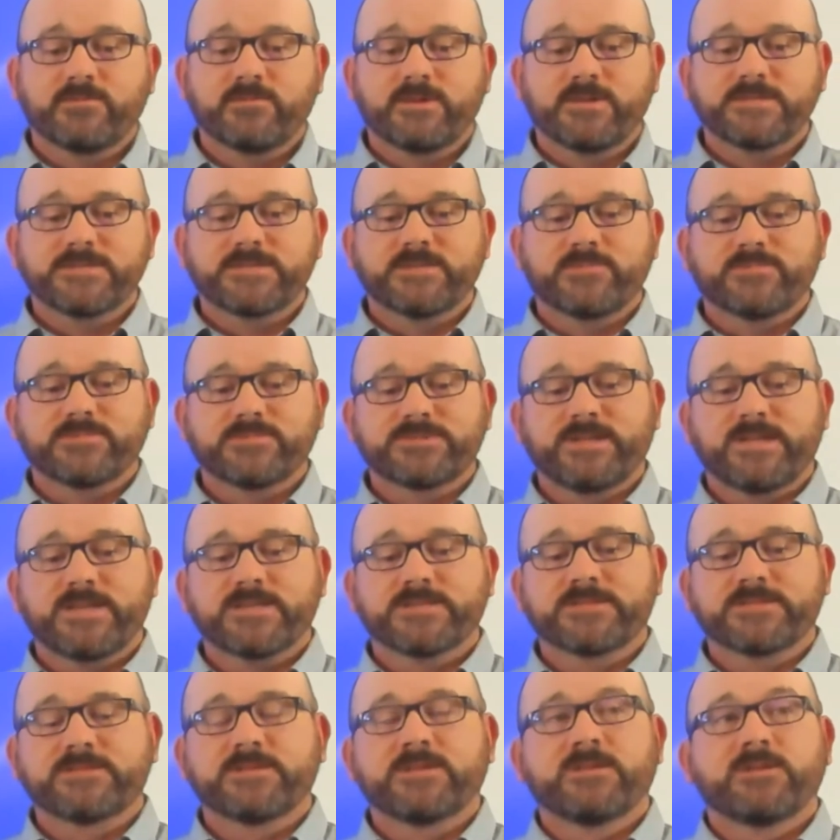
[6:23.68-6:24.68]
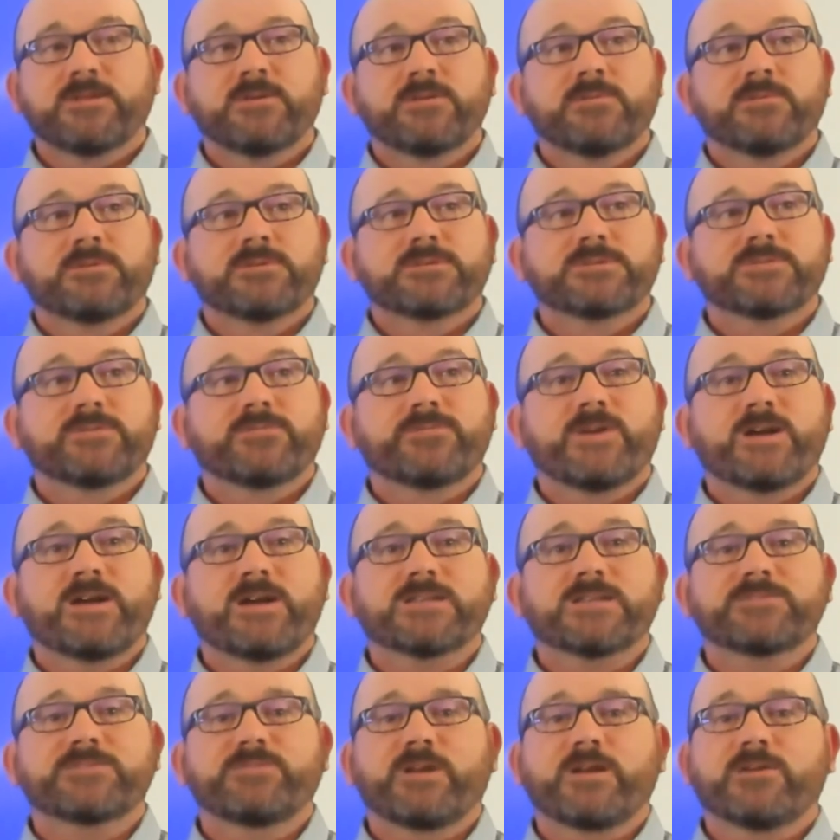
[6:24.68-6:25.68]
simple test, which is a
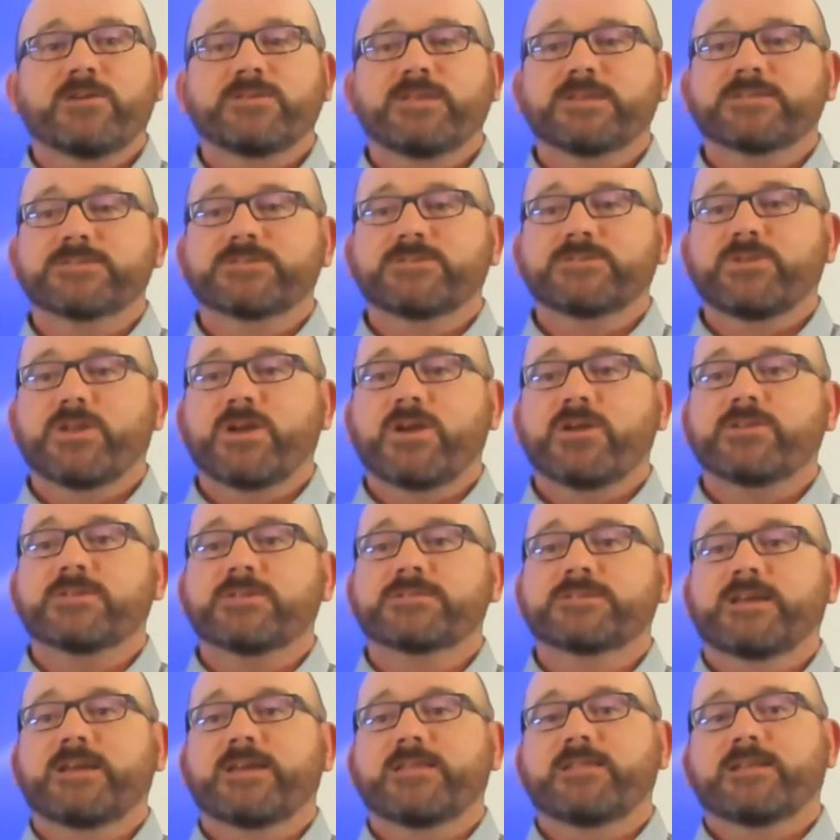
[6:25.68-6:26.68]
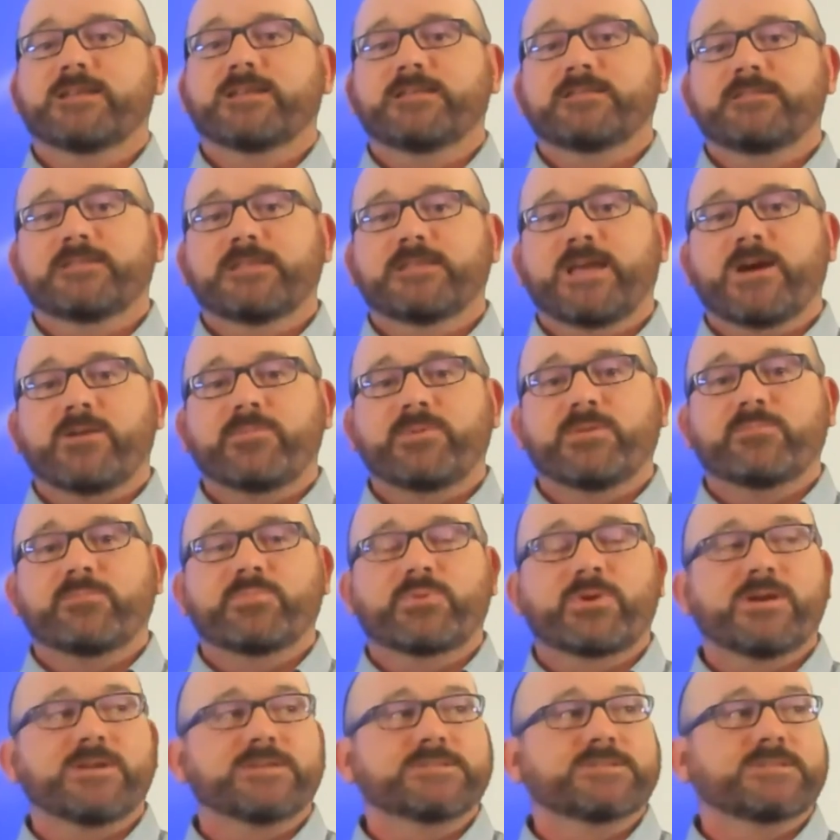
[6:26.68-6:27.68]
fast fail yes or no to say that the Albion
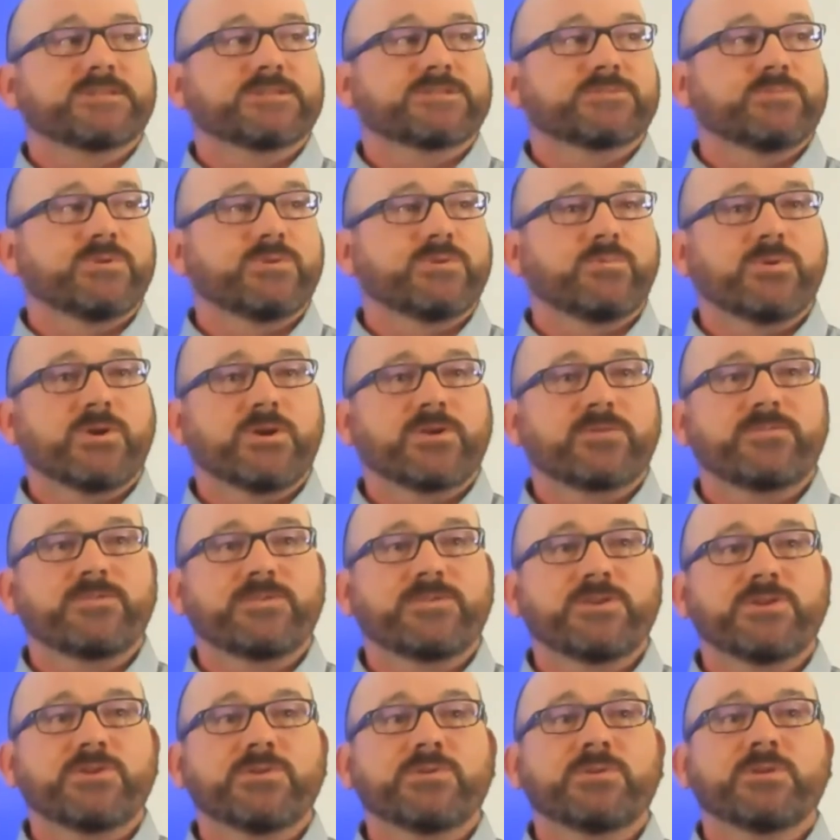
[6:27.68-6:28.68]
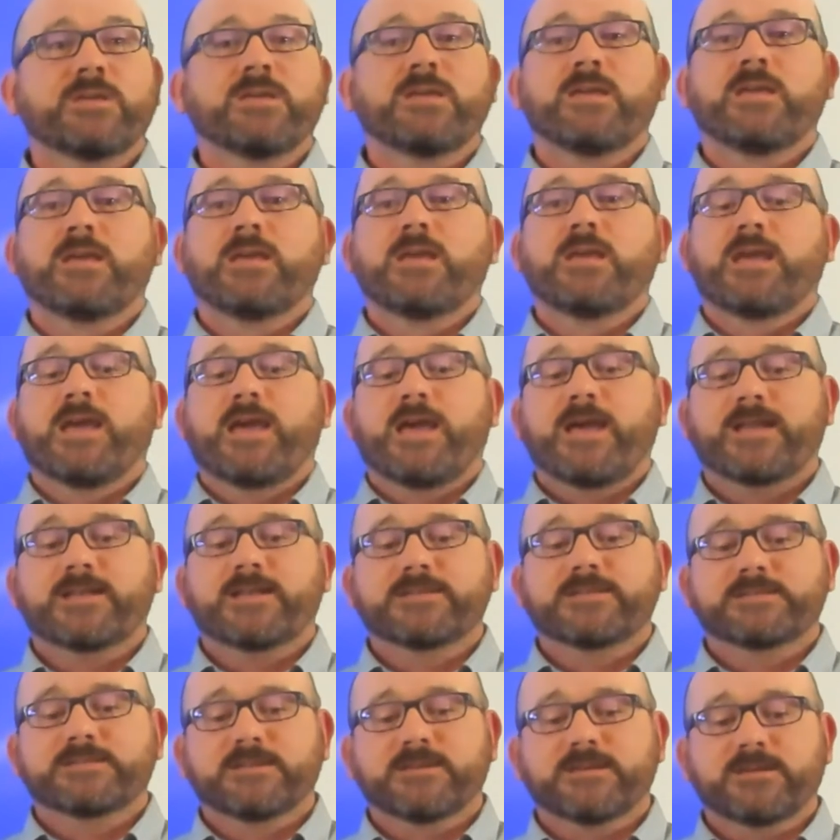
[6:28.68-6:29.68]
process will work for you
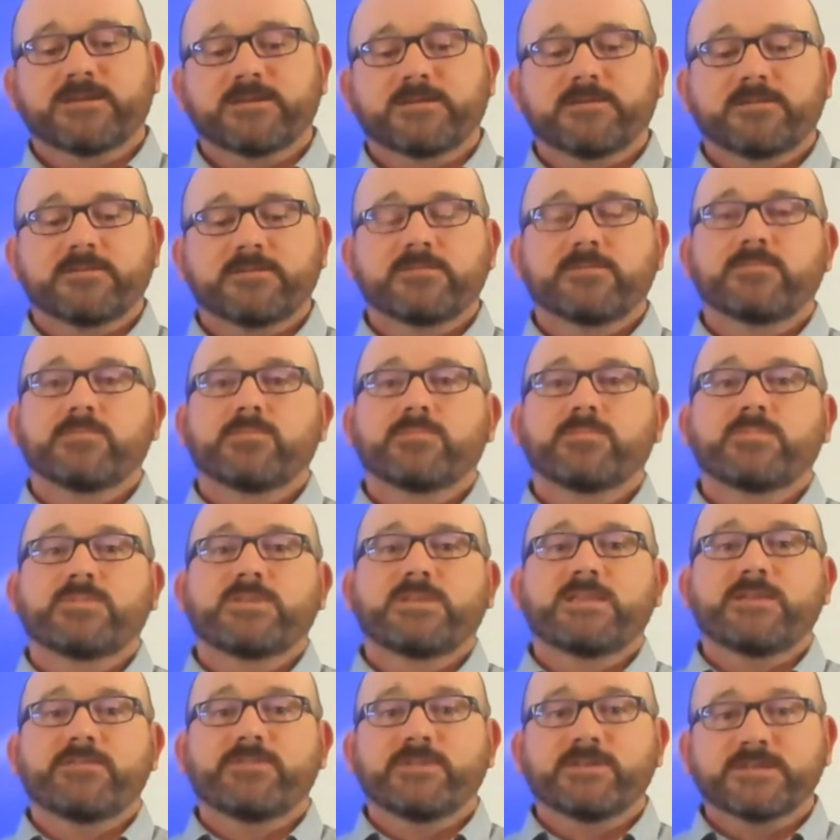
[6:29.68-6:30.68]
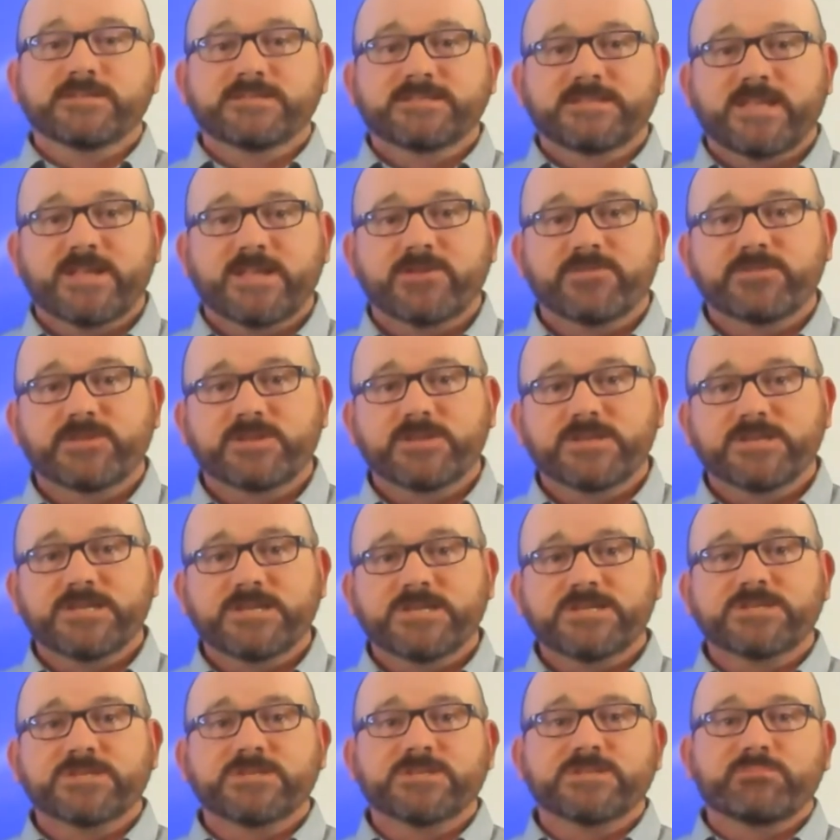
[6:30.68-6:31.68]
at a given set of
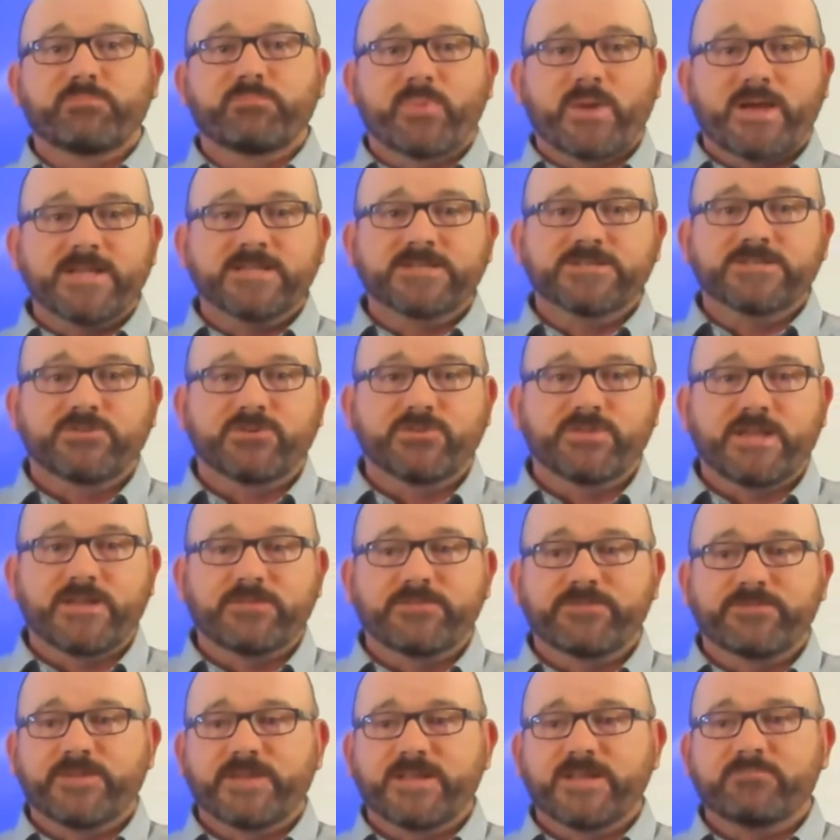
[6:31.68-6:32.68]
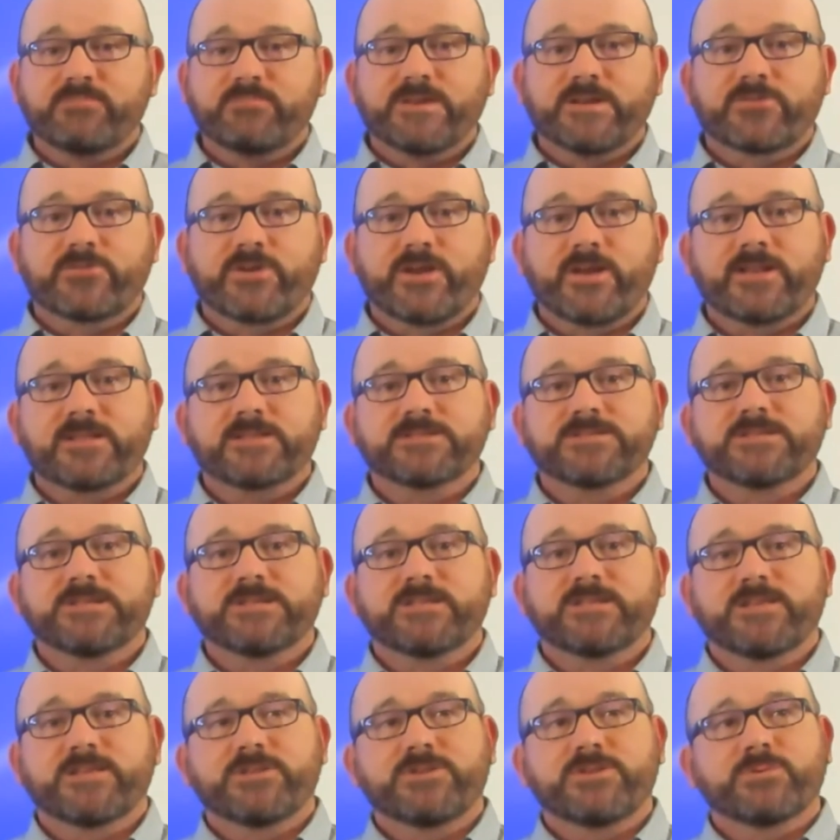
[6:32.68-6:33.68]
conditions based on that feed mineralogy
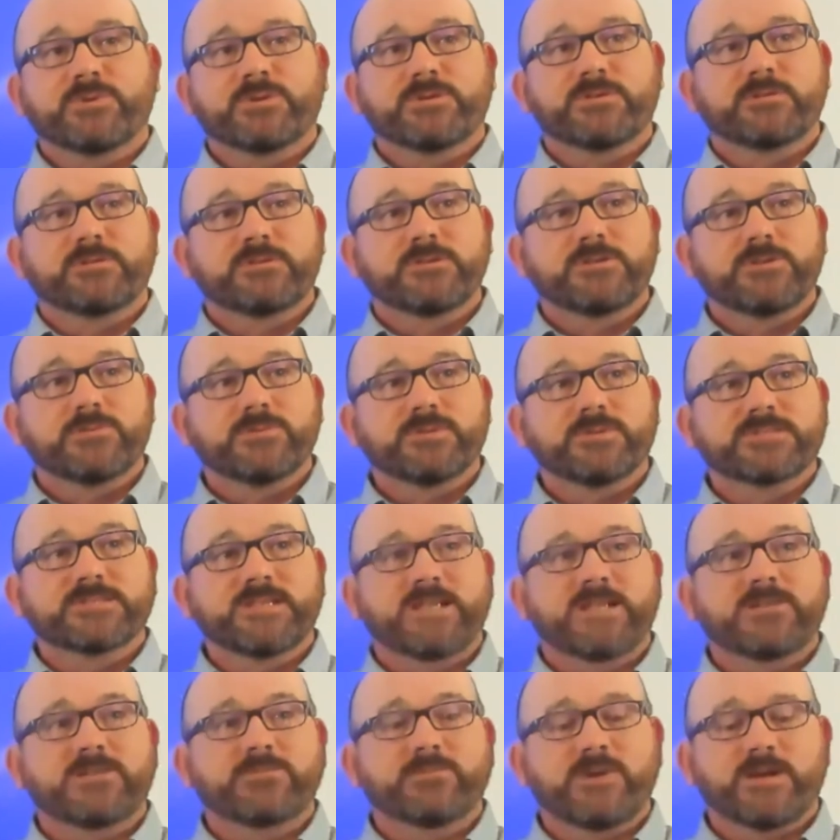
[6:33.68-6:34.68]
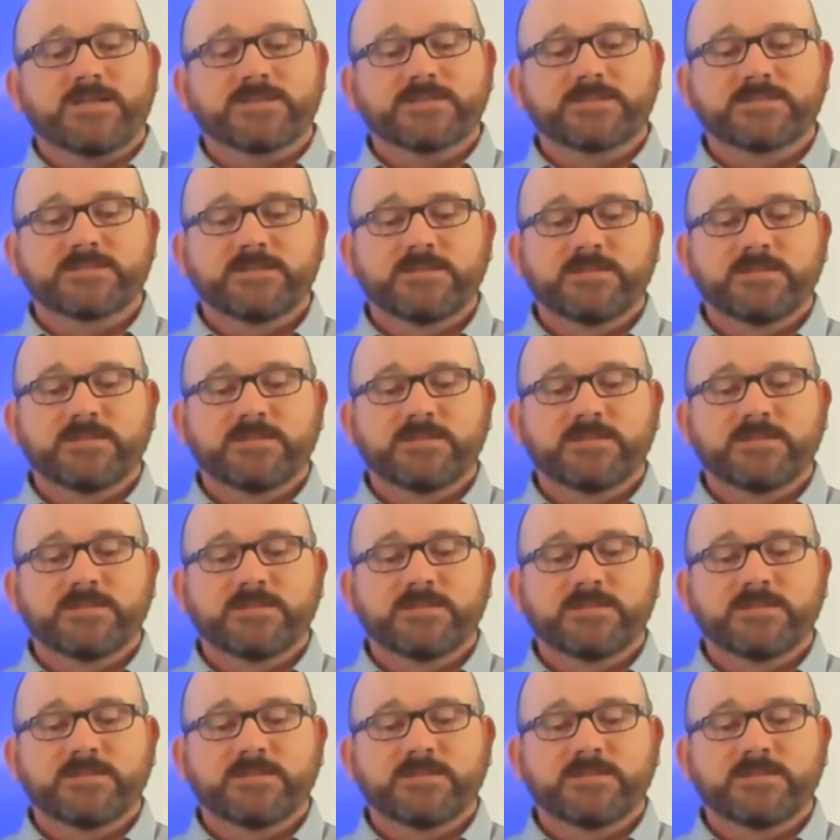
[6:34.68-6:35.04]
that you would send to us.